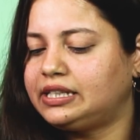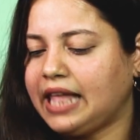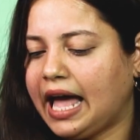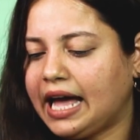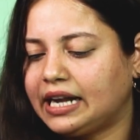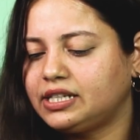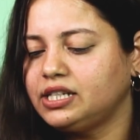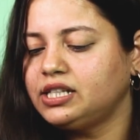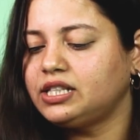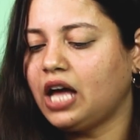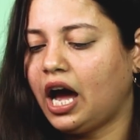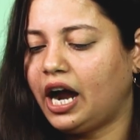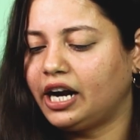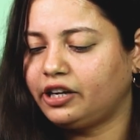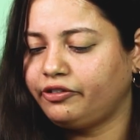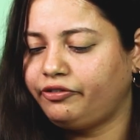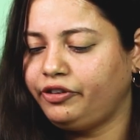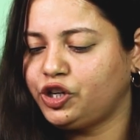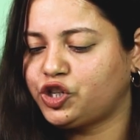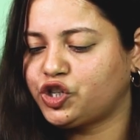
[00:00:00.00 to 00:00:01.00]
that is
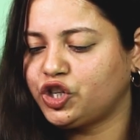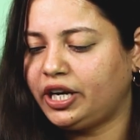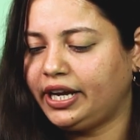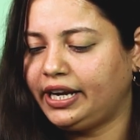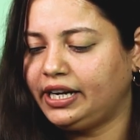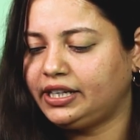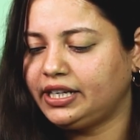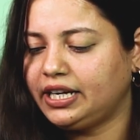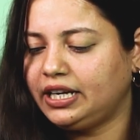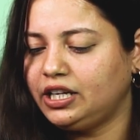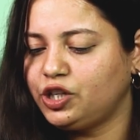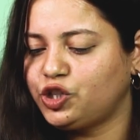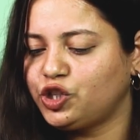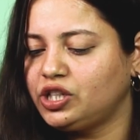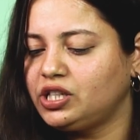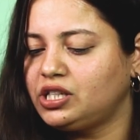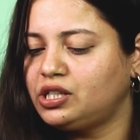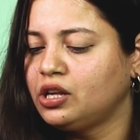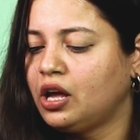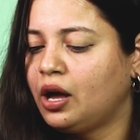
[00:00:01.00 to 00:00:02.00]
artificial
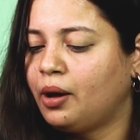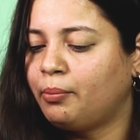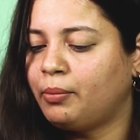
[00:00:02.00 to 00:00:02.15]
intelligence,